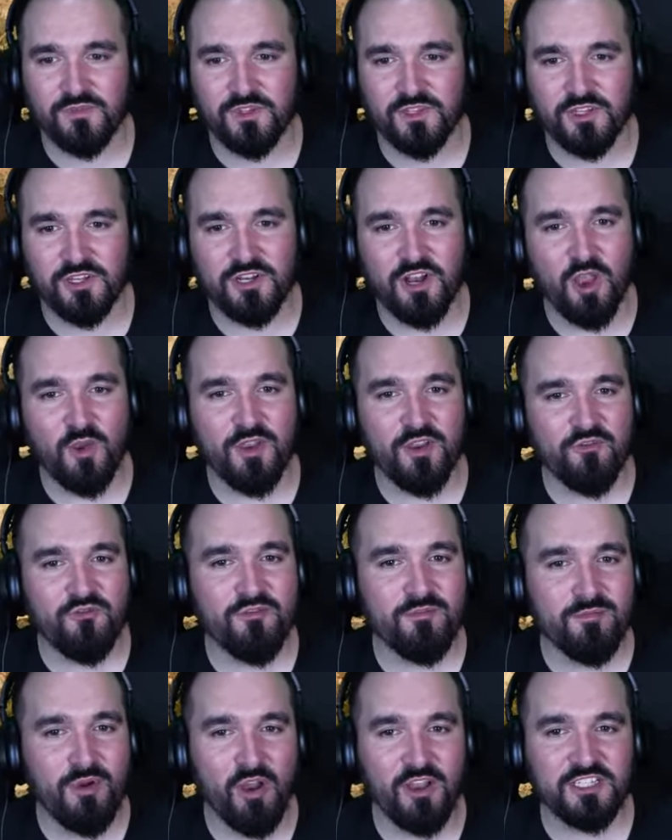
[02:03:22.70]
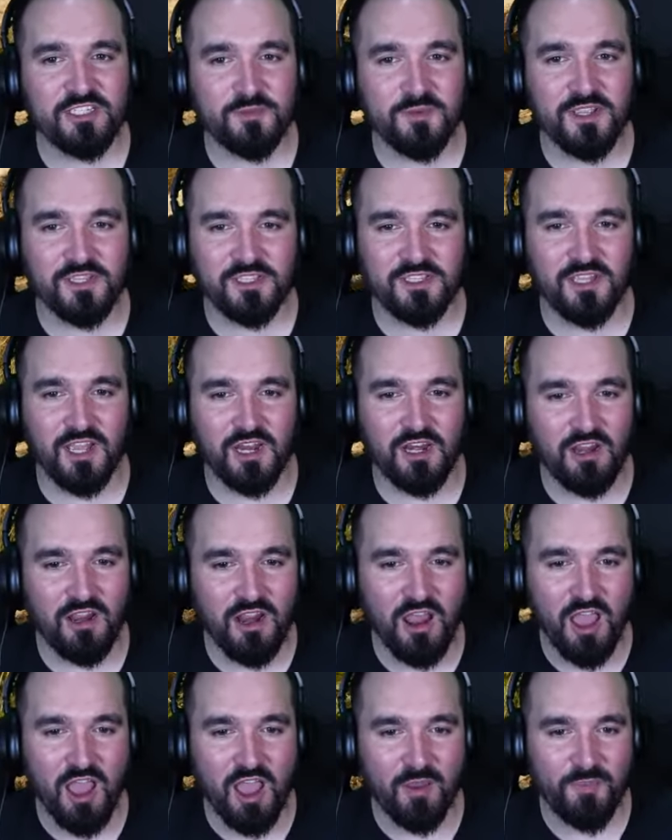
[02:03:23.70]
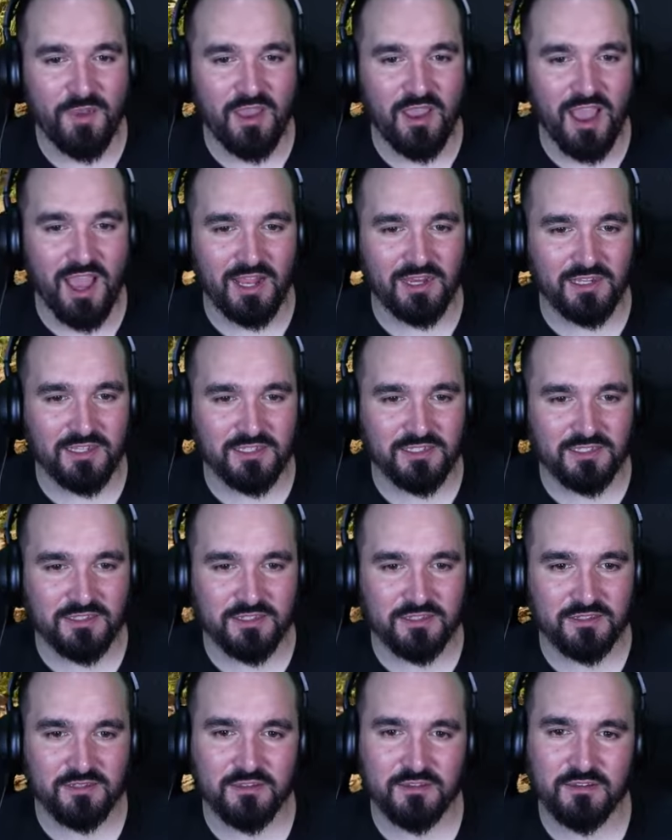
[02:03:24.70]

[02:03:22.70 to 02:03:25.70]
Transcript: You know, it reminds me a lot about Atlas.